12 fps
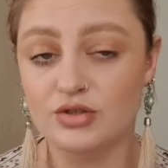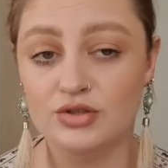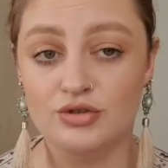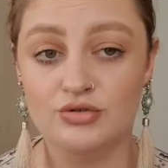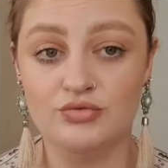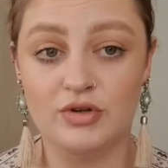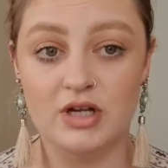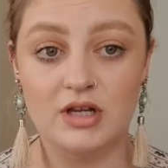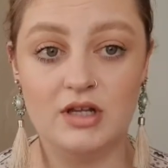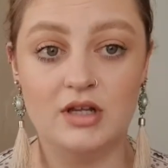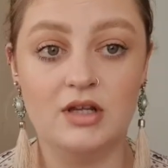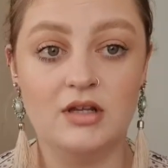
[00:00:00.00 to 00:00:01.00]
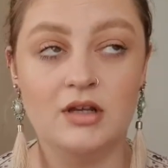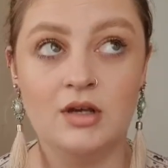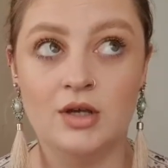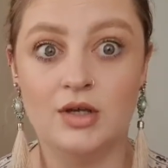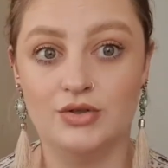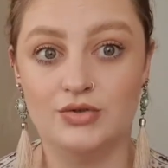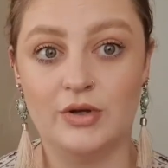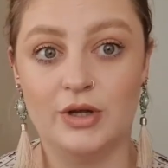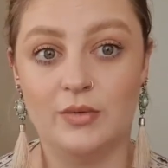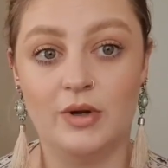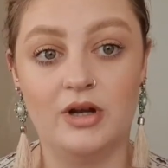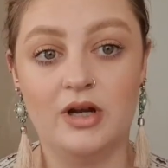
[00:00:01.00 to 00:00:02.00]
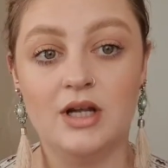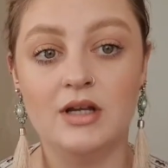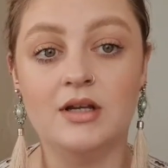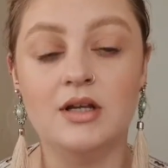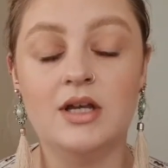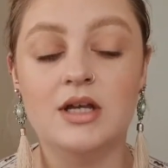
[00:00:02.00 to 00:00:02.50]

you really enjoy wearing.